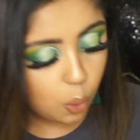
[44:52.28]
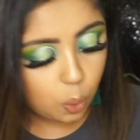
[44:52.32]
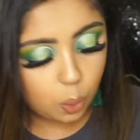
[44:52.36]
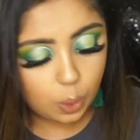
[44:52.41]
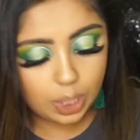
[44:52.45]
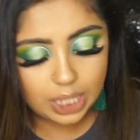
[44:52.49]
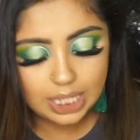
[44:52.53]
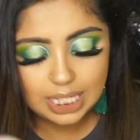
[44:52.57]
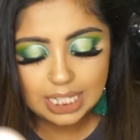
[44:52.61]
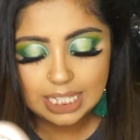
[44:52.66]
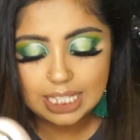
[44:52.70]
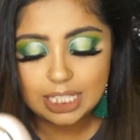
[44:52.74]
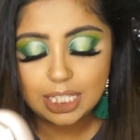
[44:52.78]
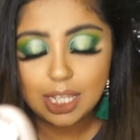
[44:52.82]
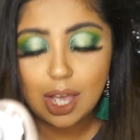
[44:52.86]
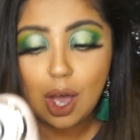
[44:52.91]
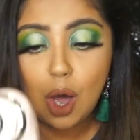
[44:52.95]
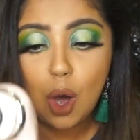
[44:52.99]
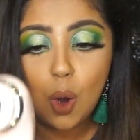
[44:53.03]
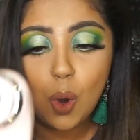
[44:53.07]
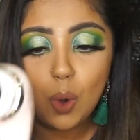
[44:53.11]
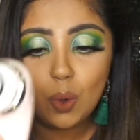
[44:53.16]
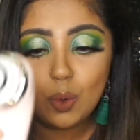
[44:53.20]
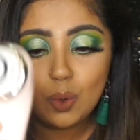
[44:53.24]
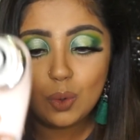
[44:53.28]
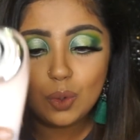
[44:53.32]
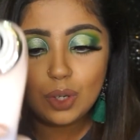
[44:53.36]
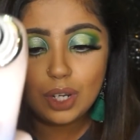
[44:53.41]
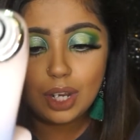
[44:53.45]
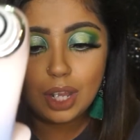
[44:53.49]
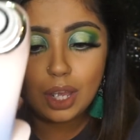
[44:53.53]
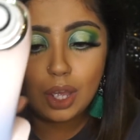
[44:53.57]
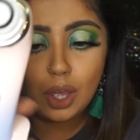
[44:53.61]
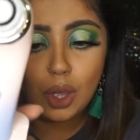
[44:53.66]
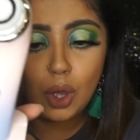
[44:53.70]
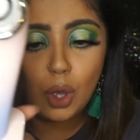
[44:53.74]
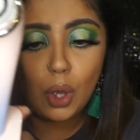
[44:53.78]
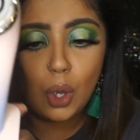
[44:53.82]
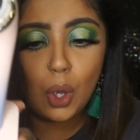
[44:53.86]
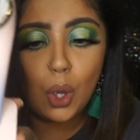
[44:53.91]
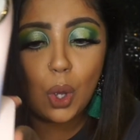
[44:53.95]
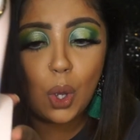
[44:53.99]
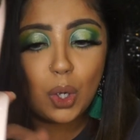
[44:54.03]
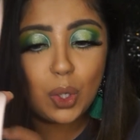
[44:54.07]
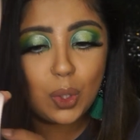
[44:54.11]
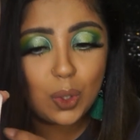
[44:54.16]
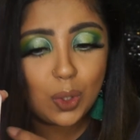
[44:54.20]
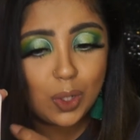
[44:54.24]
with its own
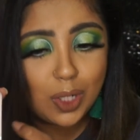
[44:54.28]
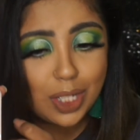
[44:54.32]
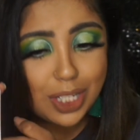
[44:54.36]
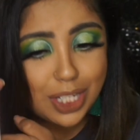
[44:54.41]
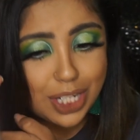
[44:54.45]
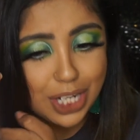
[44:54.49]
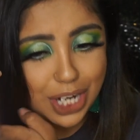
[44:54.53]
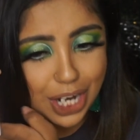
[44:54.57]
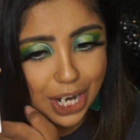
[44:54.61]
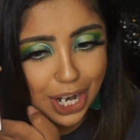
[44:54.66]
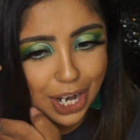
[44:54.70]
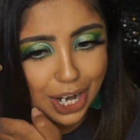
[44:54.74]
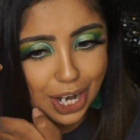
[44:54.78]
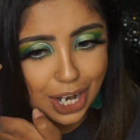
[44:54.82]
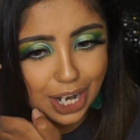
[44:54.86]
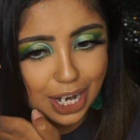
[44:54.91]
holder,